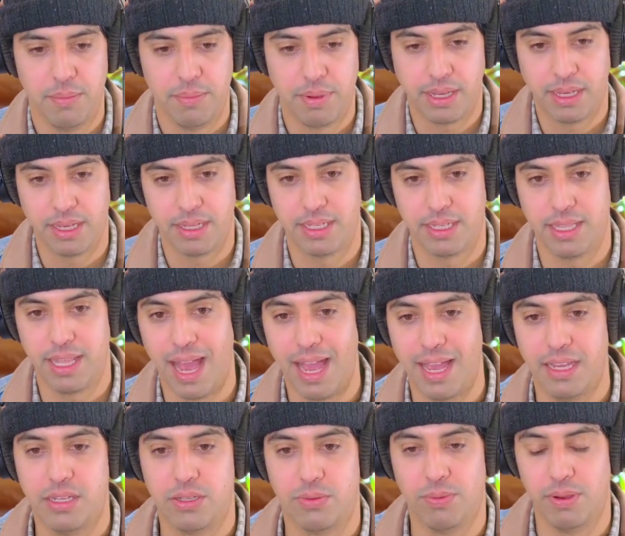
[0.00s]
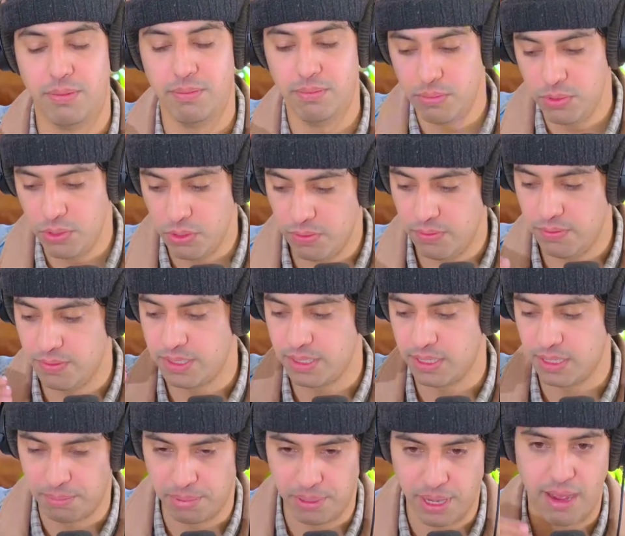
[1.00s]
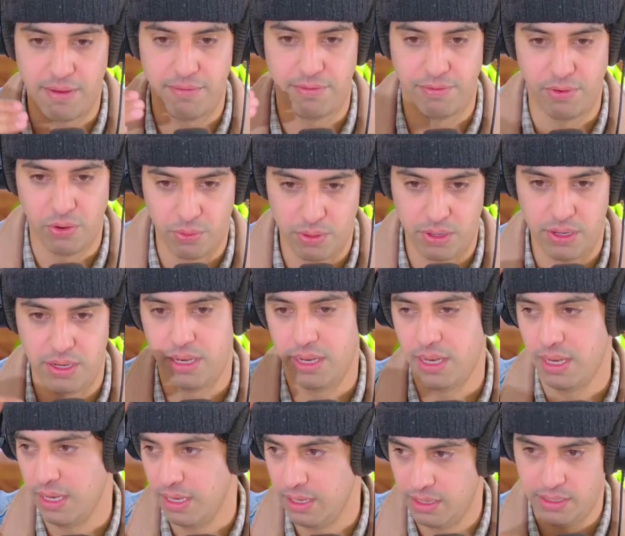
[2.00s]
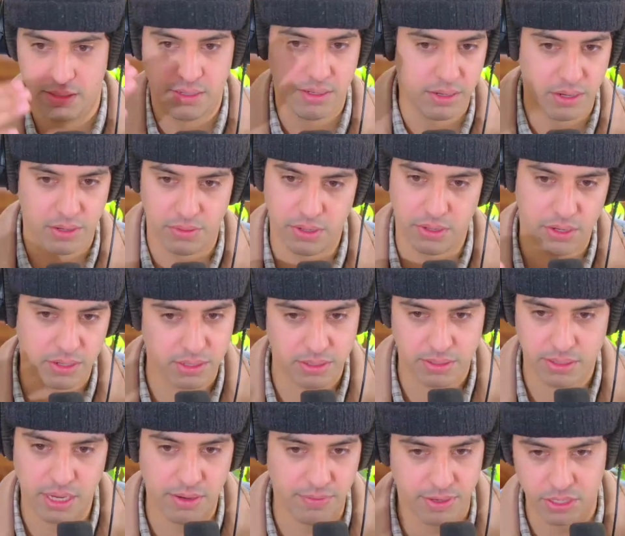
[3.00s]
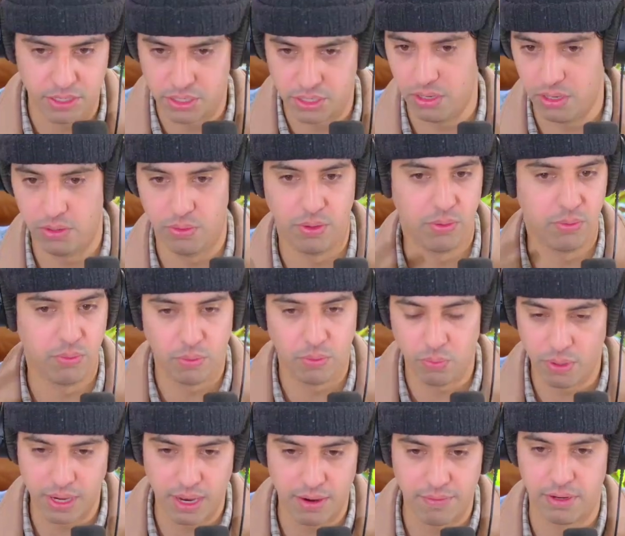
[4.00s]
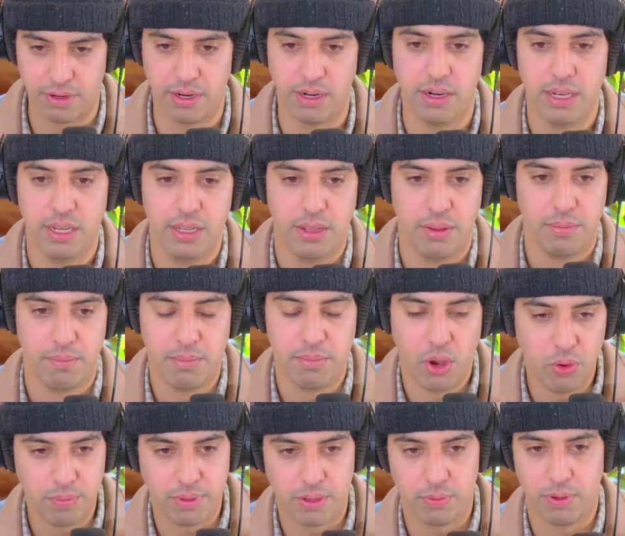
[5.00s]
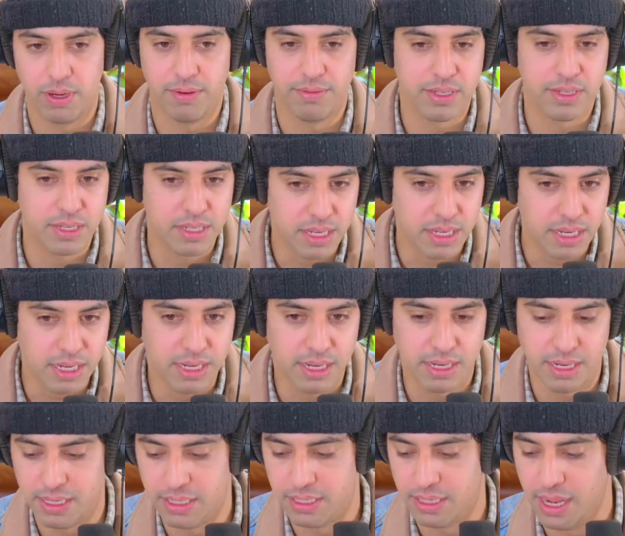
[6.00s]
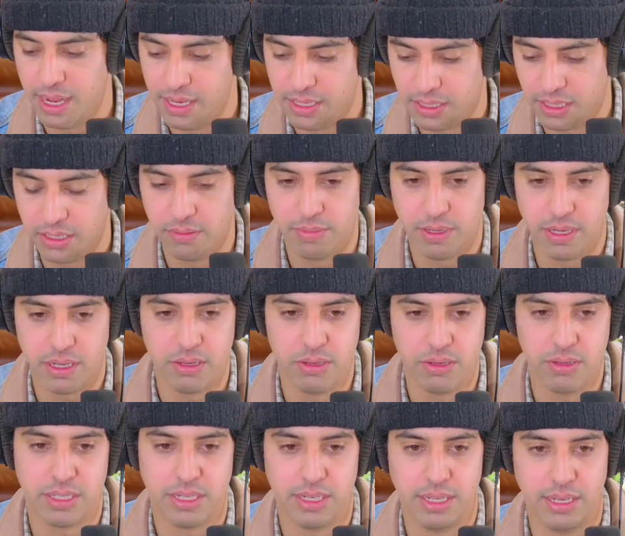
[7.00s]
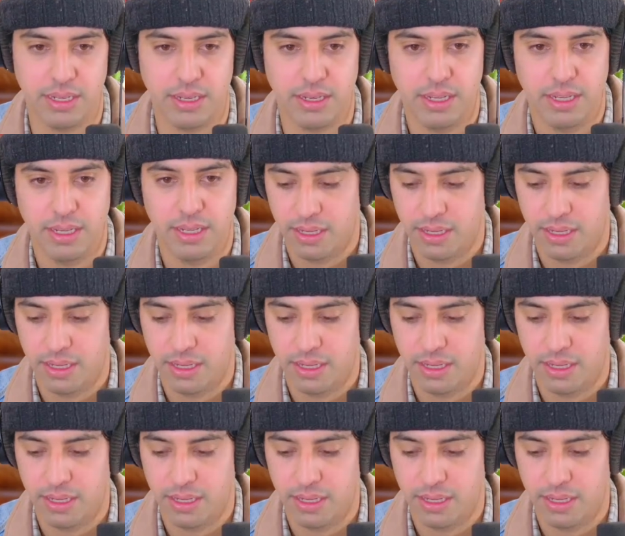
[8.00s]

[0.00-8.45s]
because that is what moves the plot forward in, your TV show or whatever moment, whatever scene it is that it's going to be used in.